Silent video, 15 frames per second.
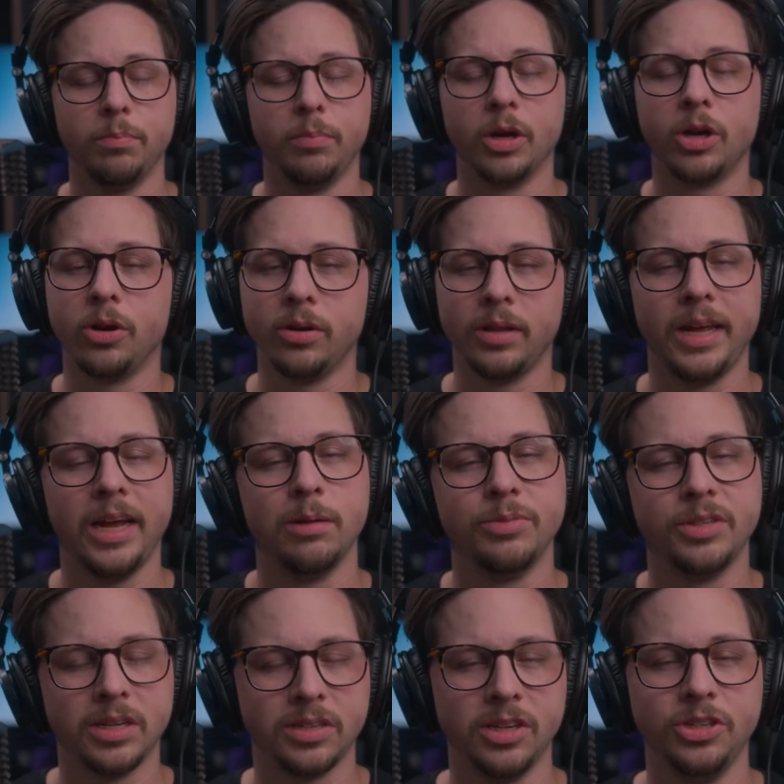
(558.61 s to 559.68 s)
But currently I'm
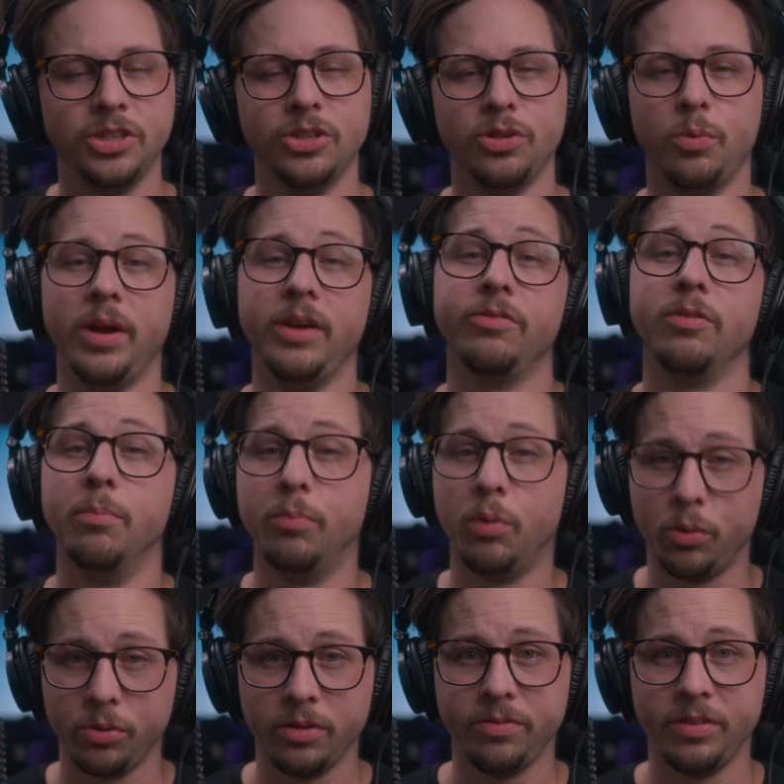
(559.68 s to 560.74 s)
6 inches away from
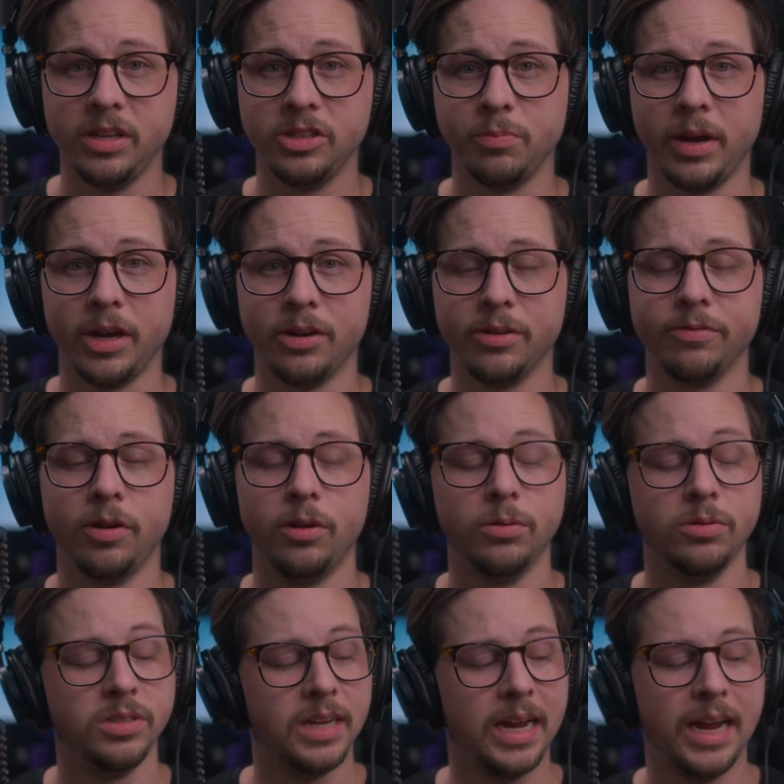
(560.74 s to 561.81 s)
both of these
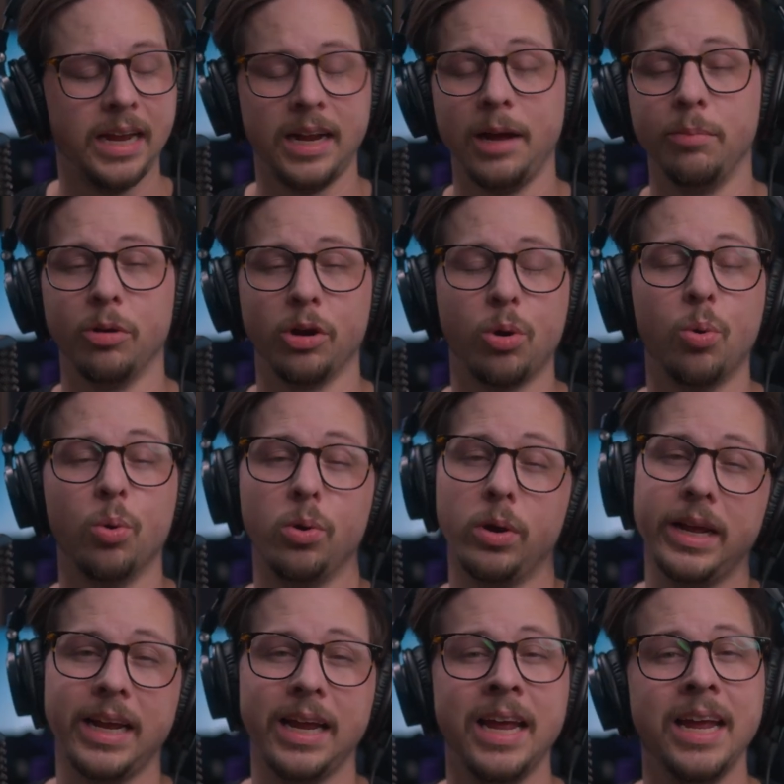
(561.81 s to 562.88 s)
microphones, and I'm
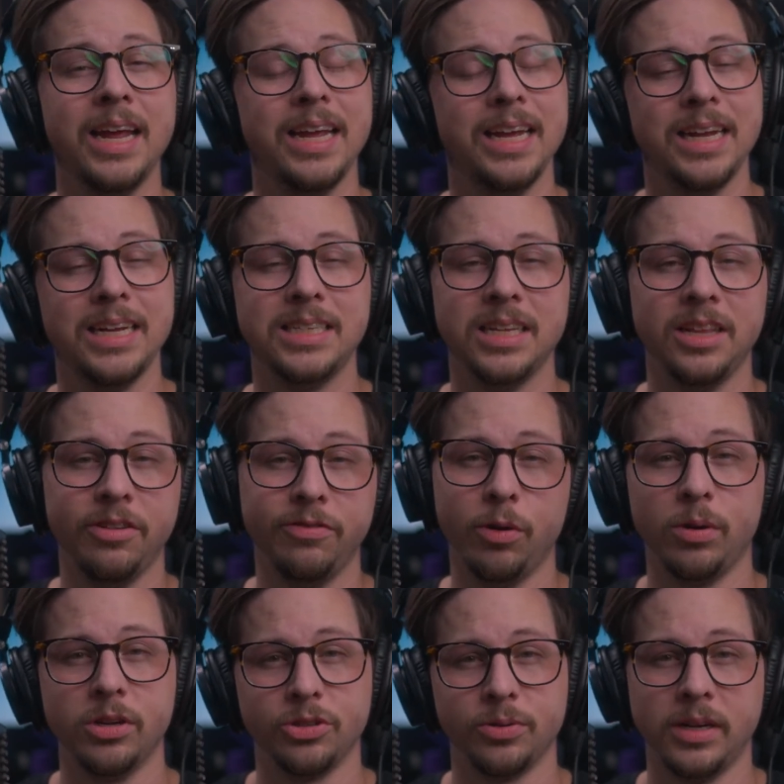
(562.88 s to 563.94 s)
recording into the
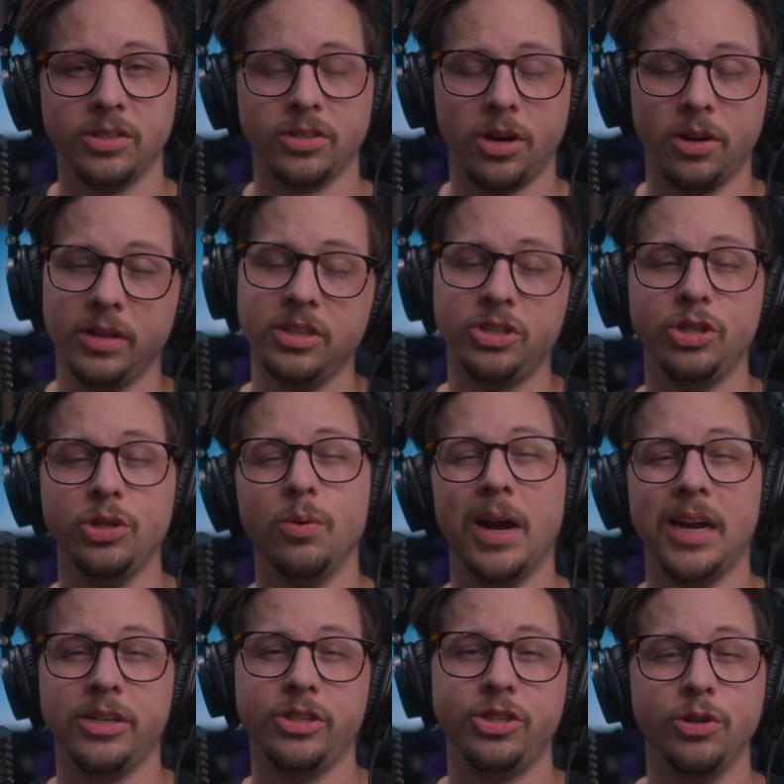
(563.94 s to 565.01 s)
Focusrite Scarlett
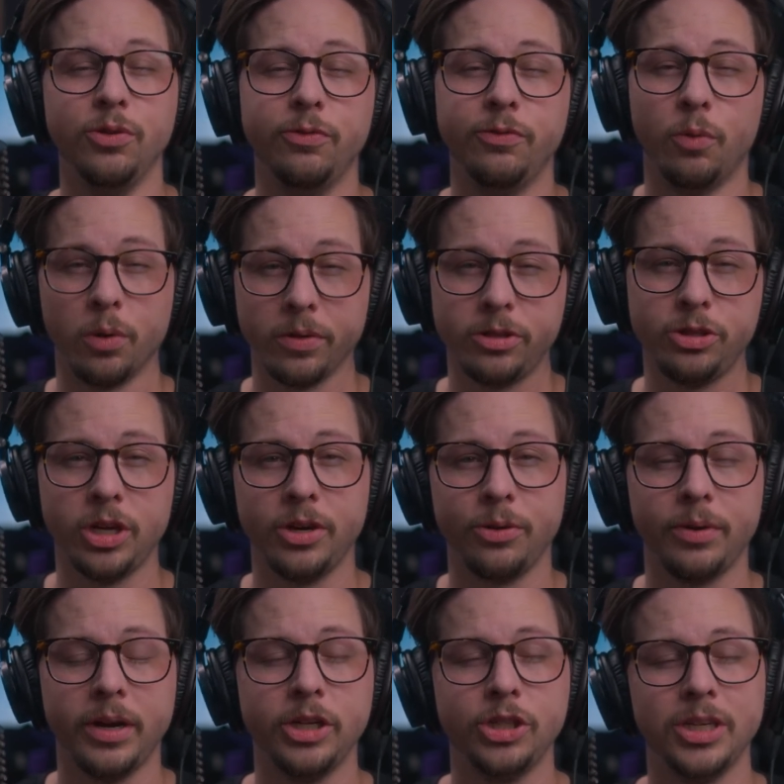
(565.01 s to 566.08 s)
2i2 4th
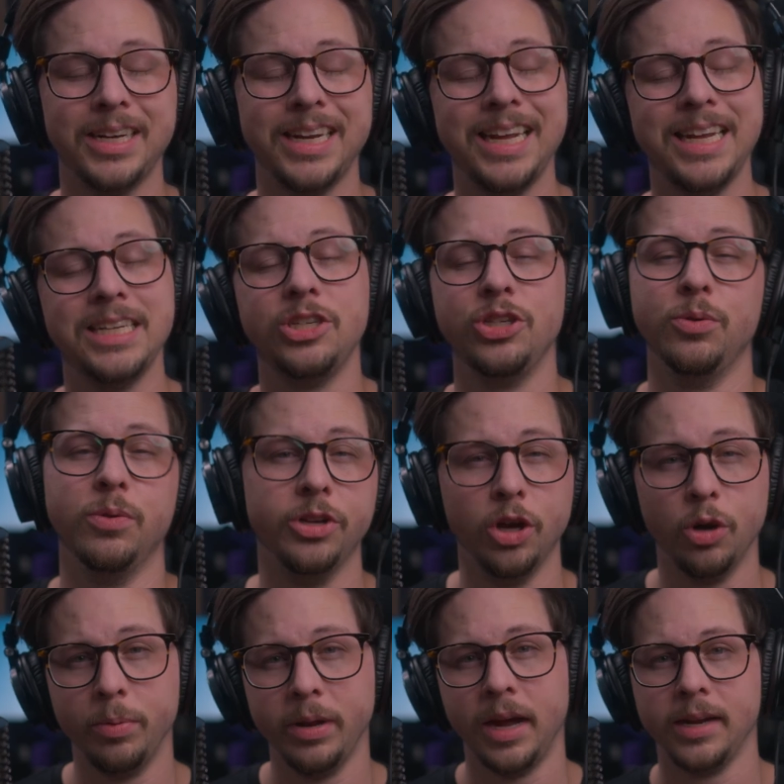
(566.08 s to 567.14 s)
generation into
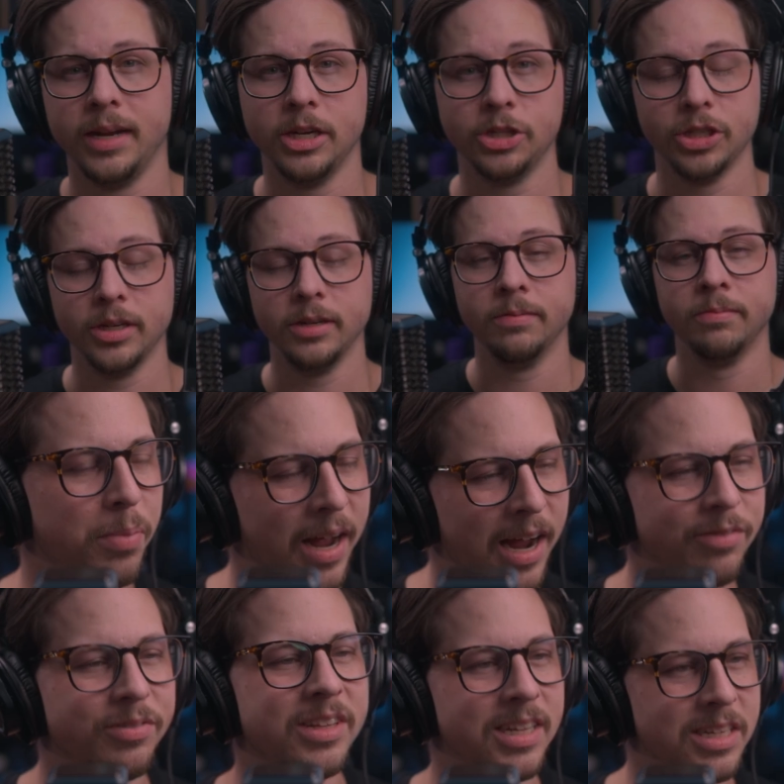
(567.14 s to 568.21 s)
Adobe Audition. But
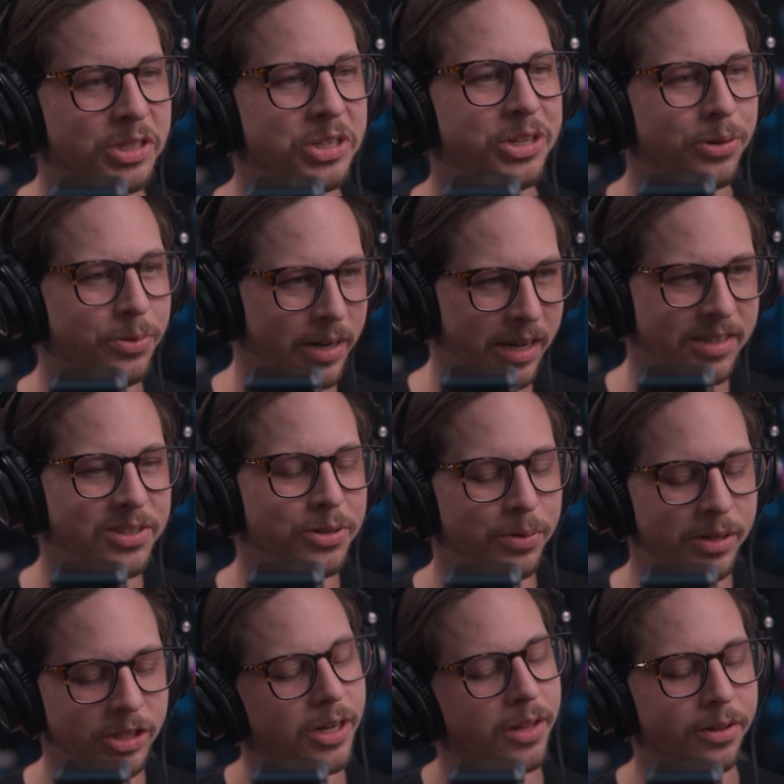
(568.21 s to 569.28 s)
having these two next to
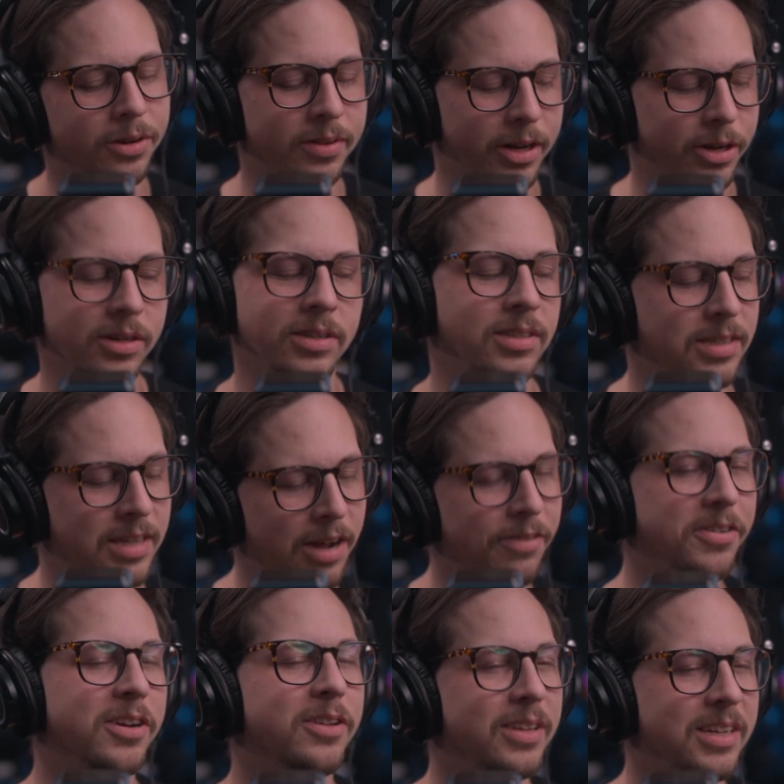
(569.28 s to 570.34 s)
each other, there is
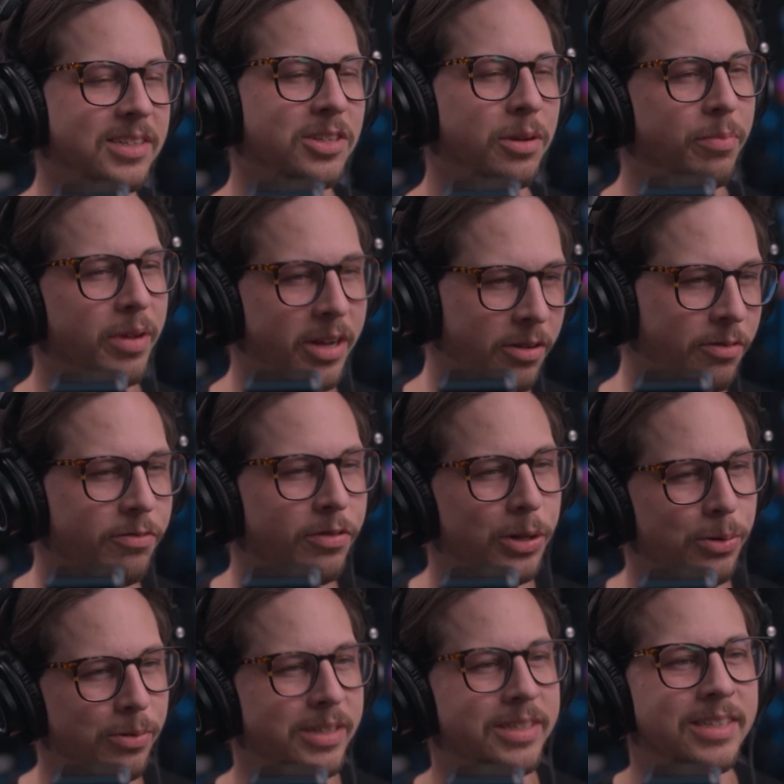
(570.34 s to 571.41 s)
definitely some
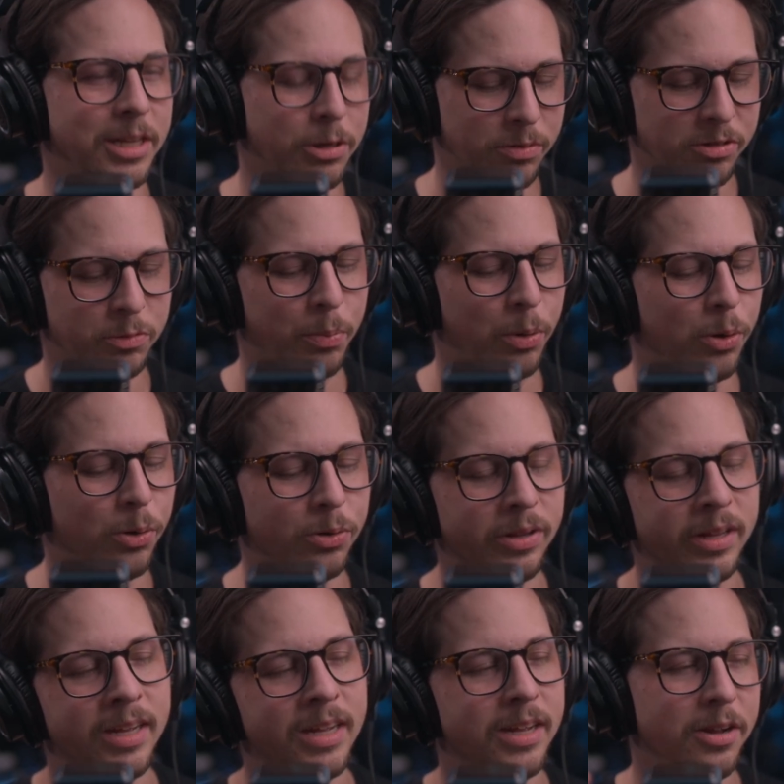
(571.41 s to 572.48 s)
influence that was
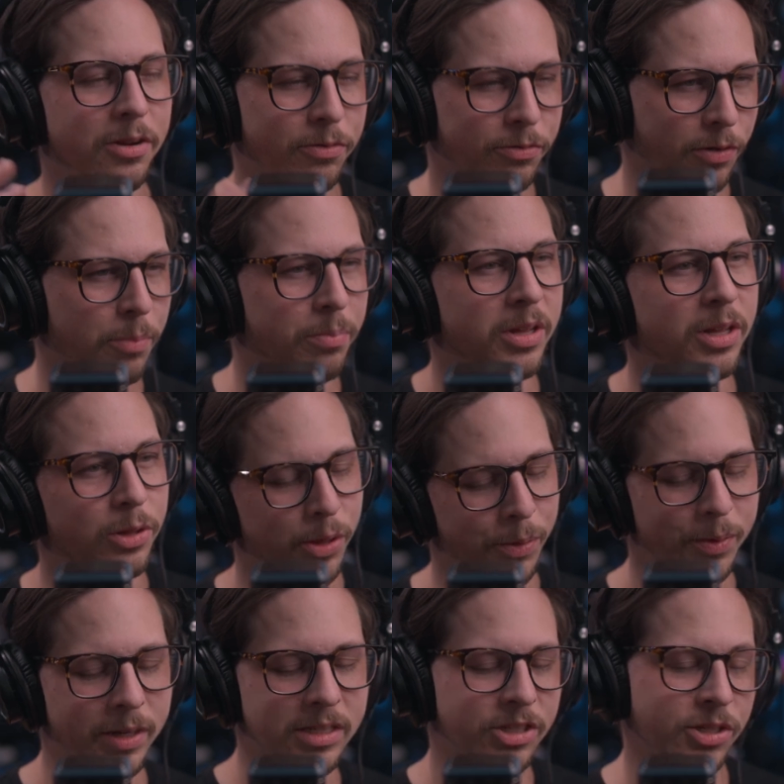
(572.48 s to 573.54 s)
pulled from the
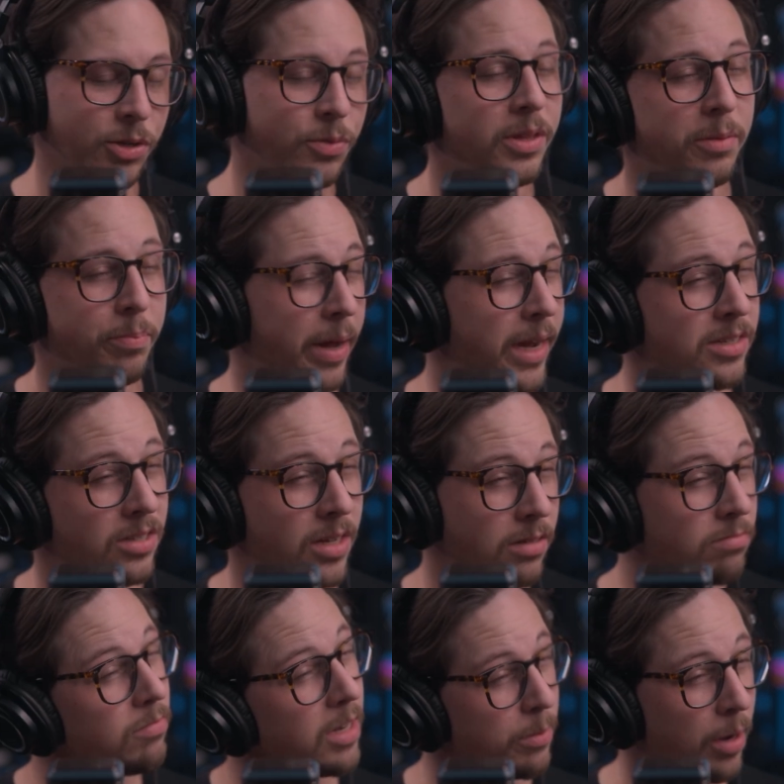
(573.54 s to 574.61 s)
Lewitt to the
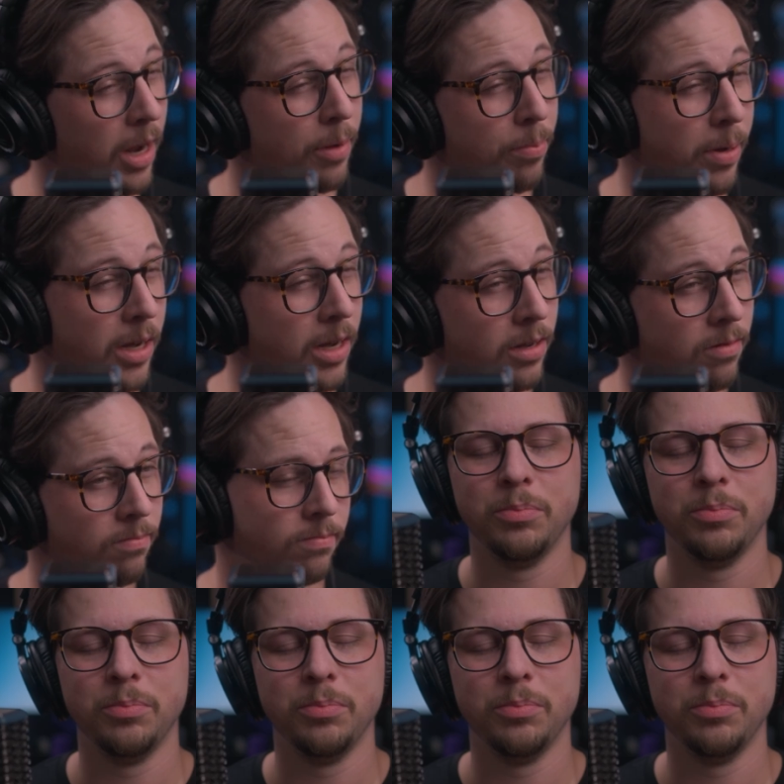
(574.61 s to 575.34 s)
BASN, in my opinion.